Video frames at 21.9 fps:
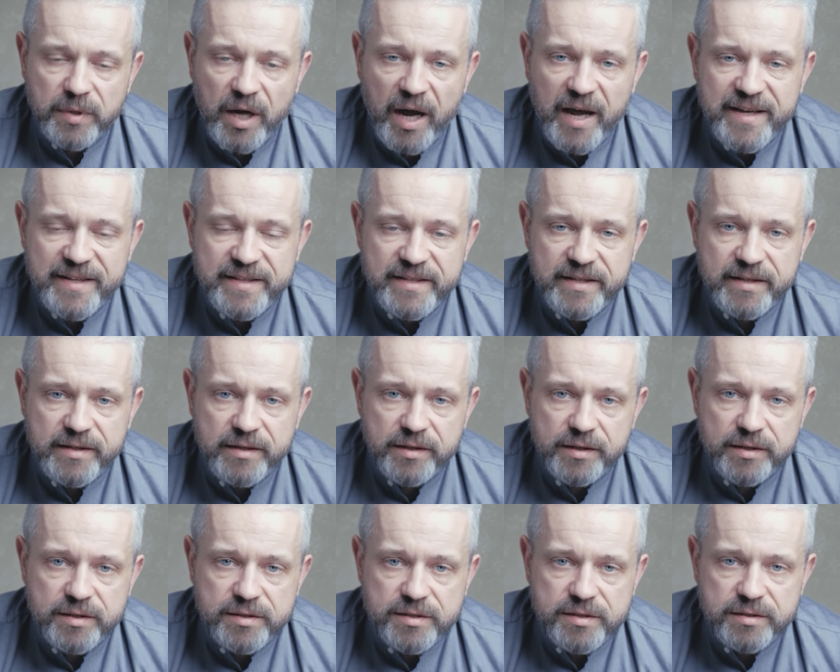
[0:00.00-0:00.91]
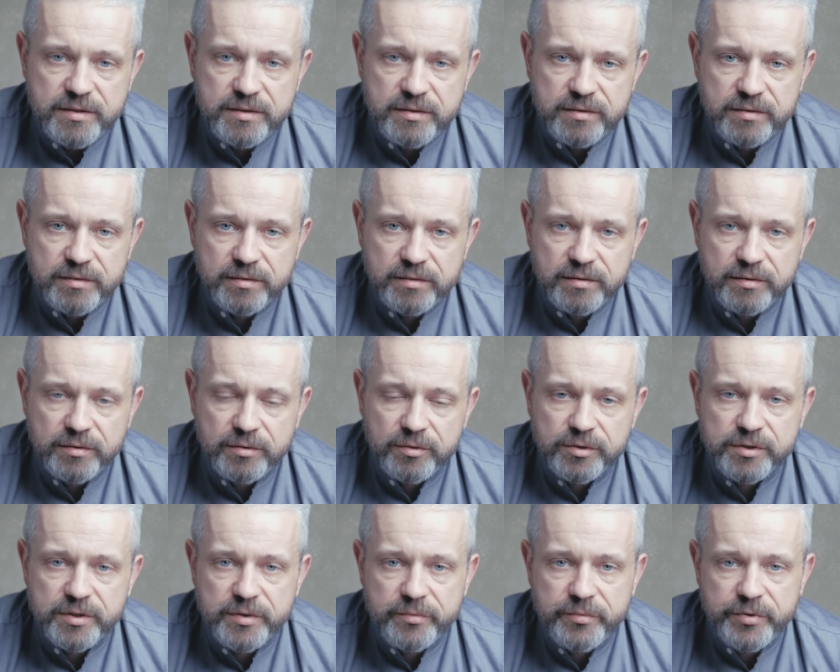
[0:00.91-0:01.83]
ideas
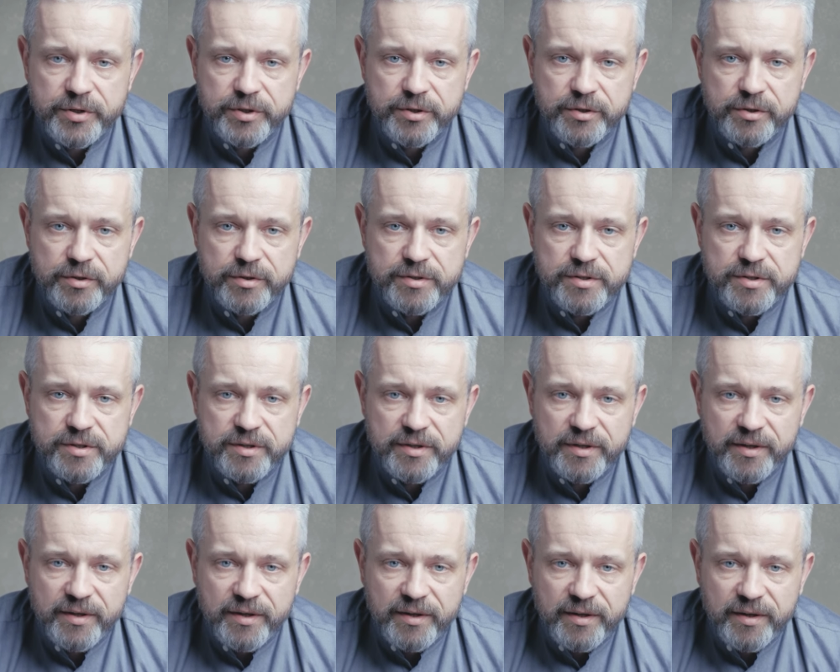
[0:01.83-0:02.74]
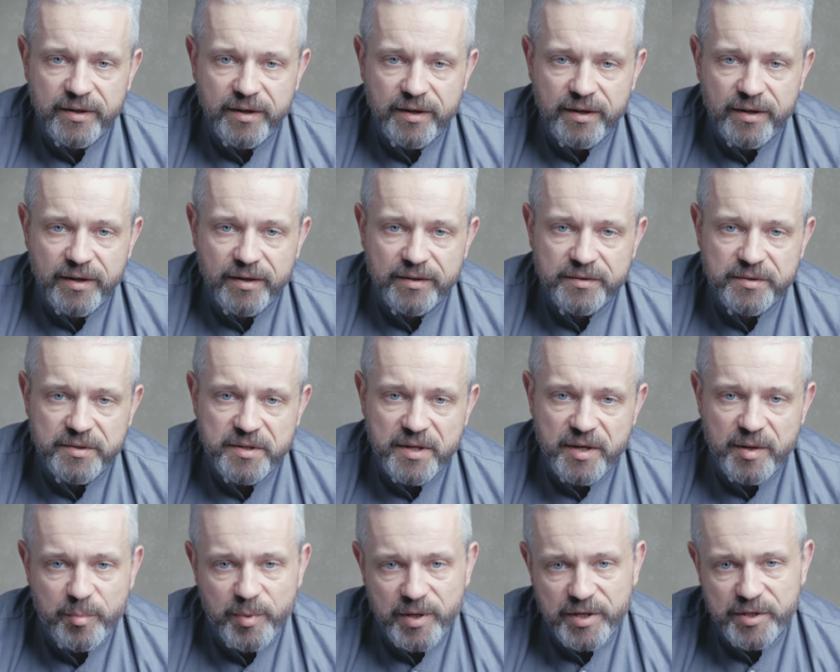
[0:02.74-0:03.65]
on the videos. And
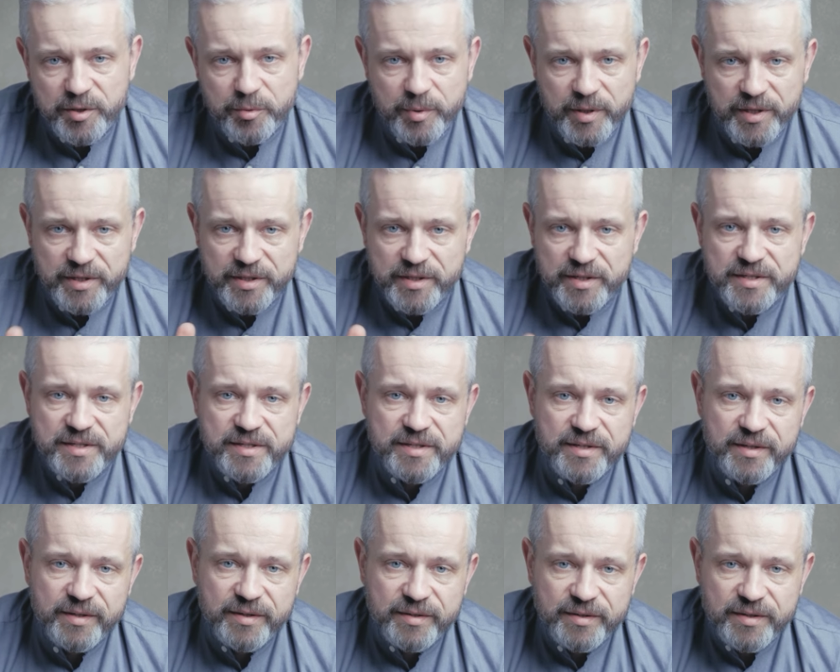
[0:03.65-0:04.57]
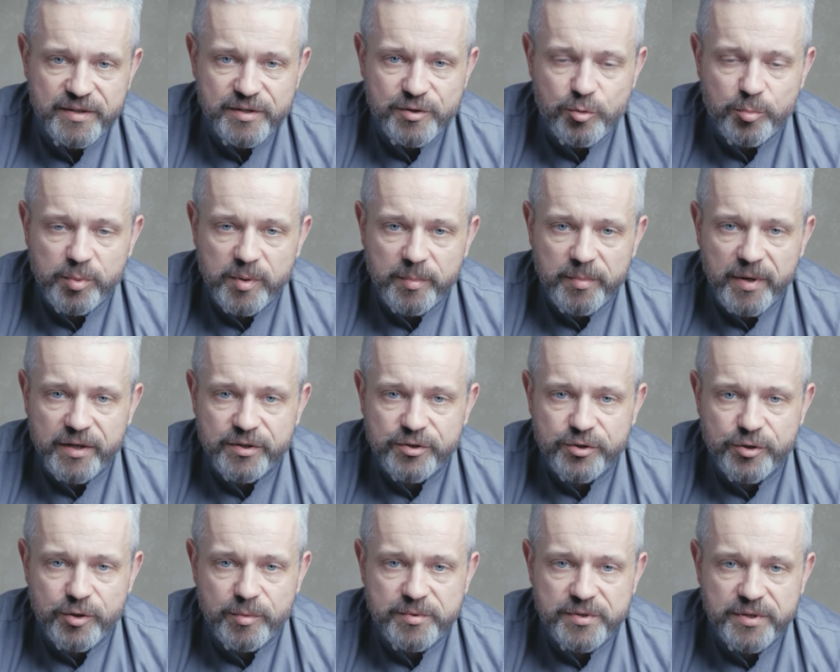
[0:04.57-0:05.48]
yeah, by the way, this couple of
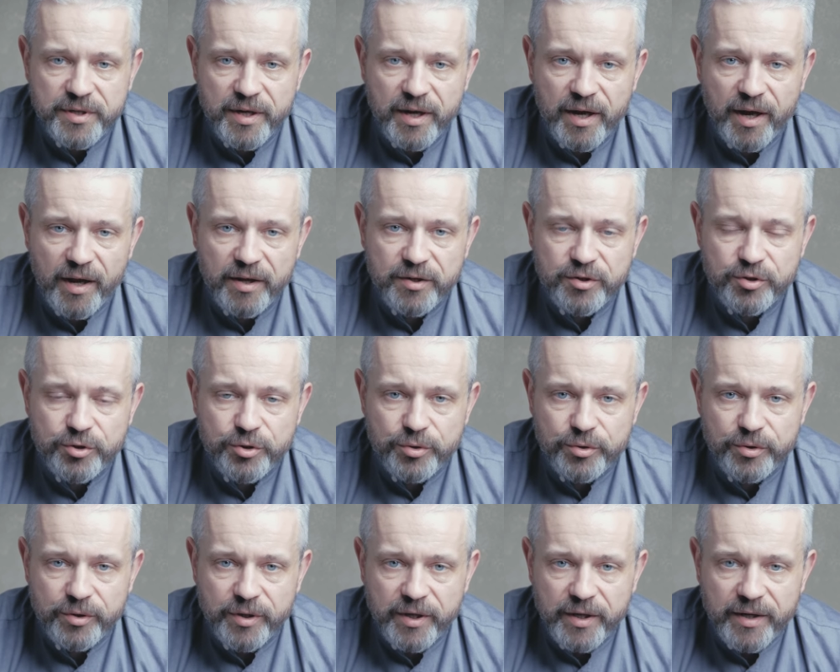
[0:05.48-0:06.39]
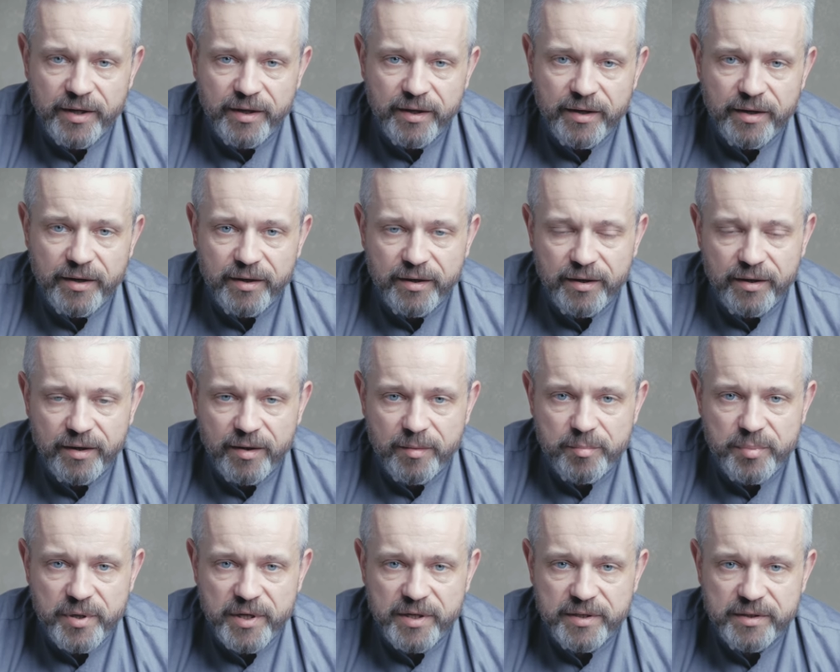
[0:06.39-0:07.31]
backdrops are new
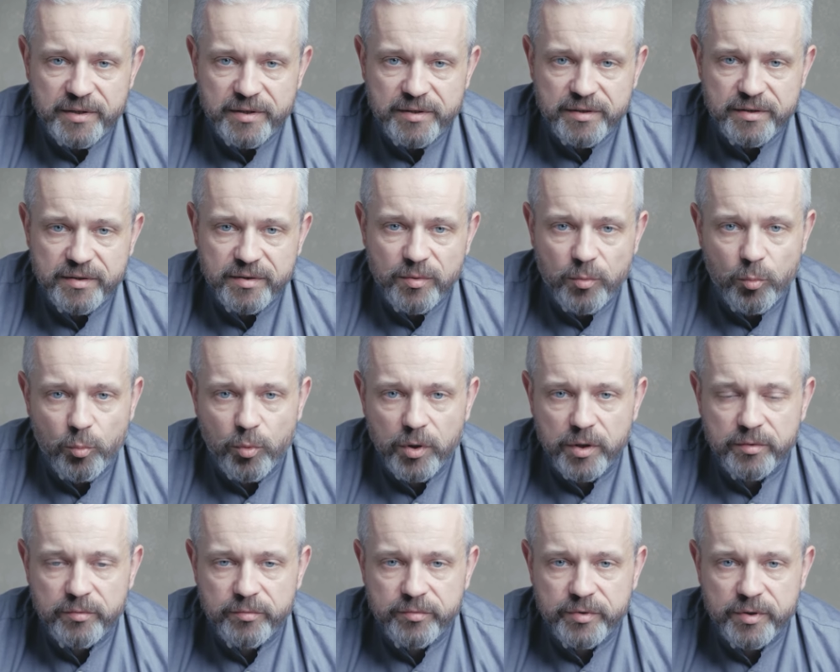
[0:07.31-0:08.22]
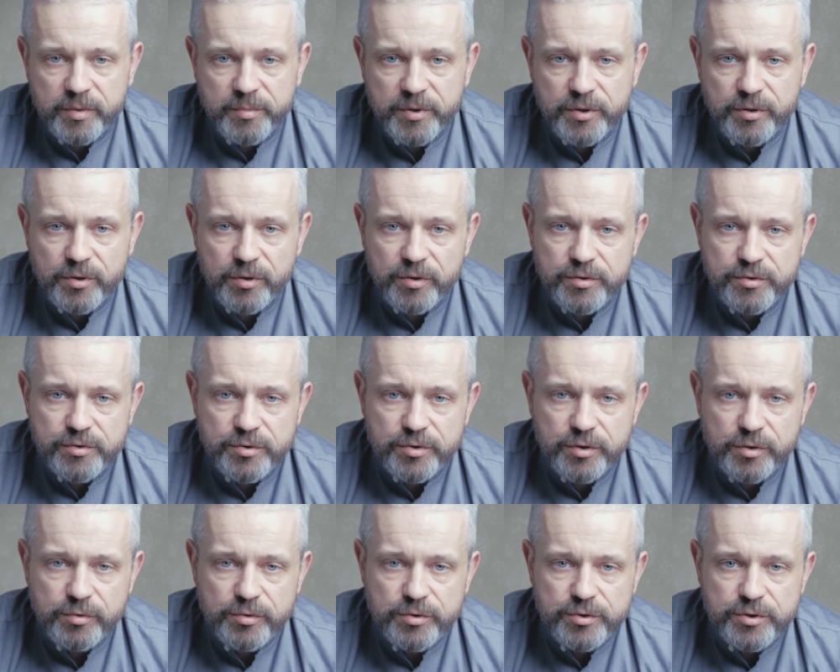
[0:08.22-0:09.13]
and painted. One will be going to
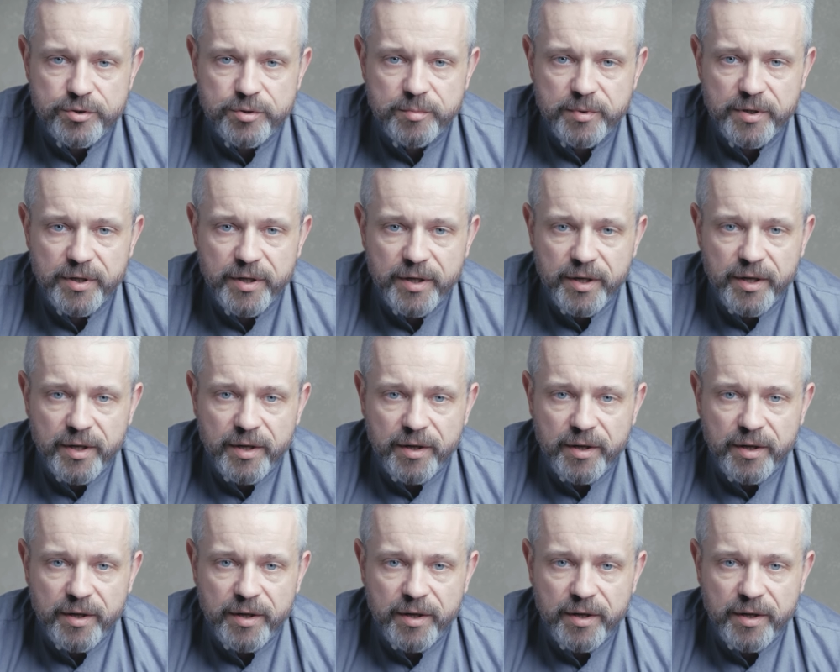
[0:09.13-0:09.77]
the customer,